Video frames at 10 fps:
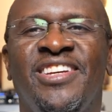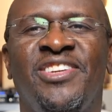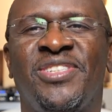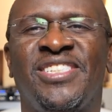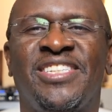
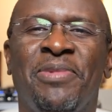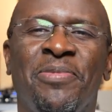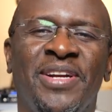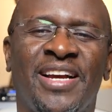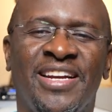Just in
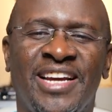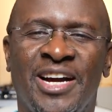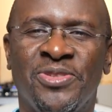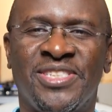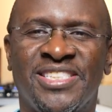semi-American, it's
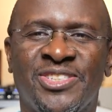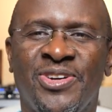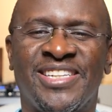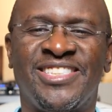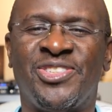ounces. So,
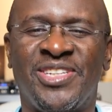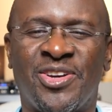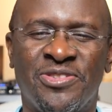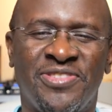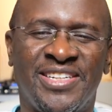what does it do? It's
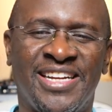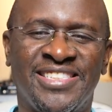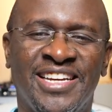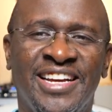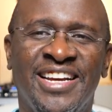
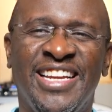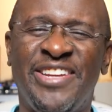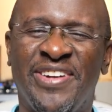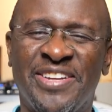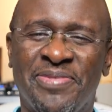converted.
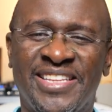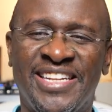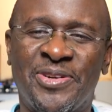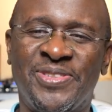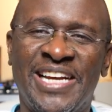It's funny, by
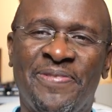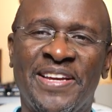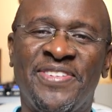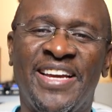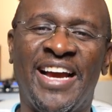then,
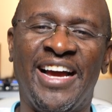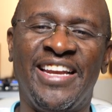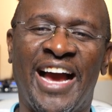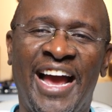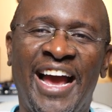
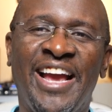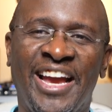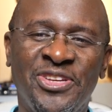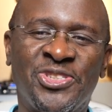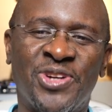I
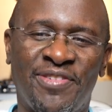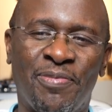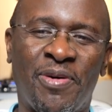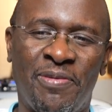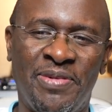used to have a
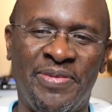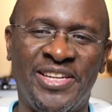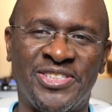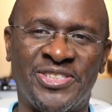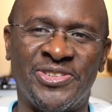problem with
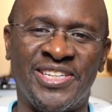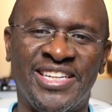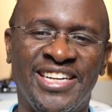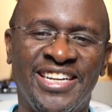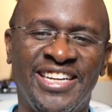this story.
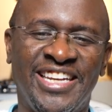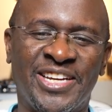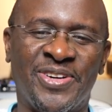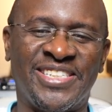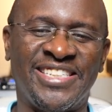It's
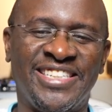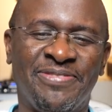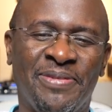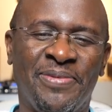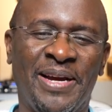got
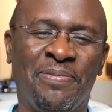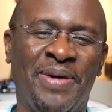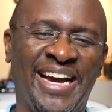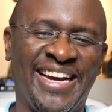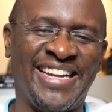
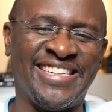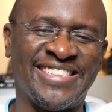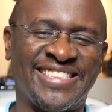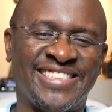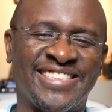
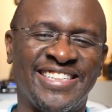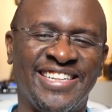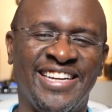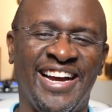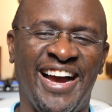miles,
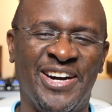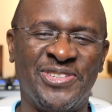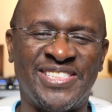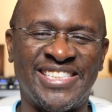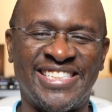
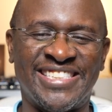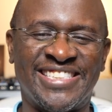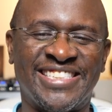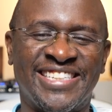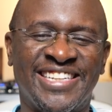
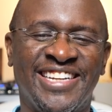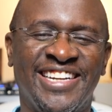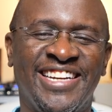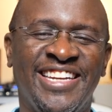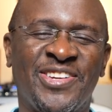ounces.
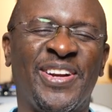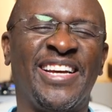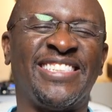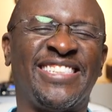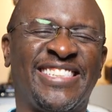It's got
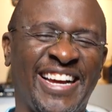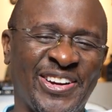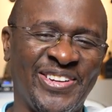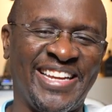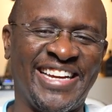a
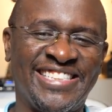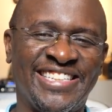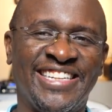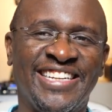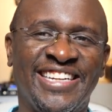struggle. It's
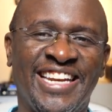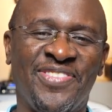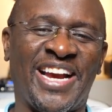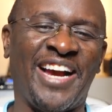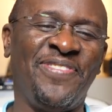
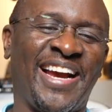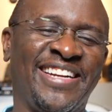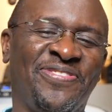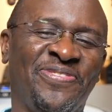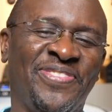got a struggle.
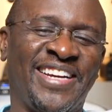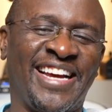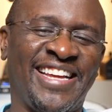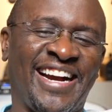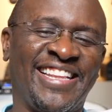
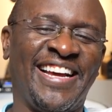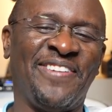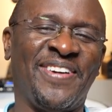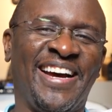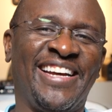It's got
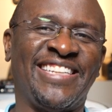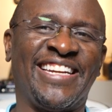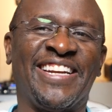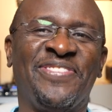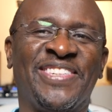a struggle.